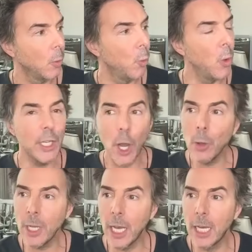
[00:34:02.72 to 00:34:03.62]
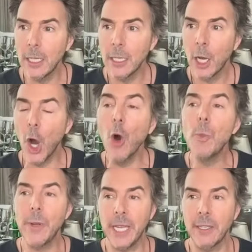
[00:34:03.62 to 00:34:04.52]
Winona
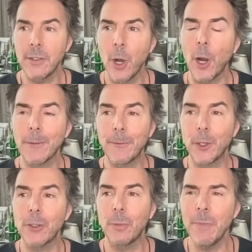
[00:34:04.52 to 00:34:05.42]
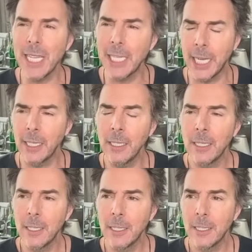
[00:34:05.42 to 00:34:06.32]
opened our first meeting.
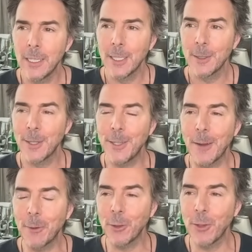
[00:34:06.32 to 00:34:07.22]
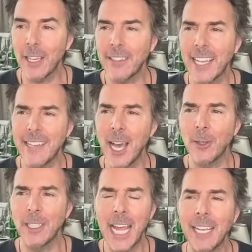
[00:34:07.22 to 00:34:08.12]
The Duffers and I sat
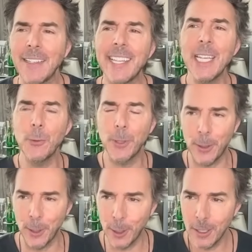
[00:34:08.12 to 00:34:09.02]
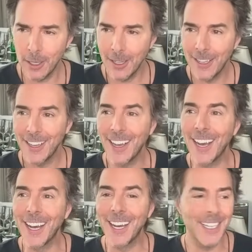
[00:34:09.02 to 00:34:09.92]
down and had tea with her.
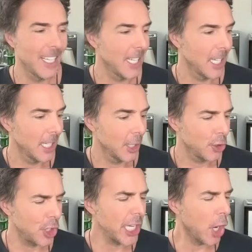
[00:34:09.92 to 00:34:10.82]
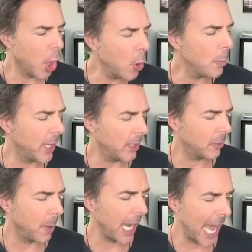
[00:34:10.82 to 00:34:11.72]
Uh, she
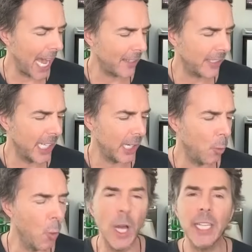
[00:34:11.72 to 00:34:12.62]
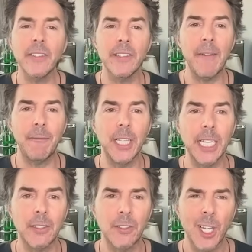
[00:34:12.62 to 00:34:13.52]
opened by asking, "What is
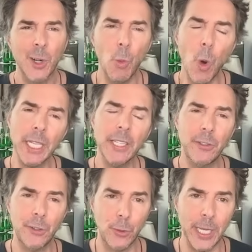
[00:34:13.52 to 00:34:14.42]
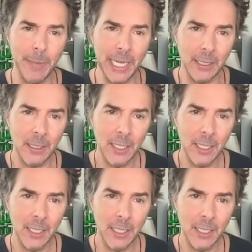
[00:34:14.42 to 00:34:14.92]
Netflix? What is streaming?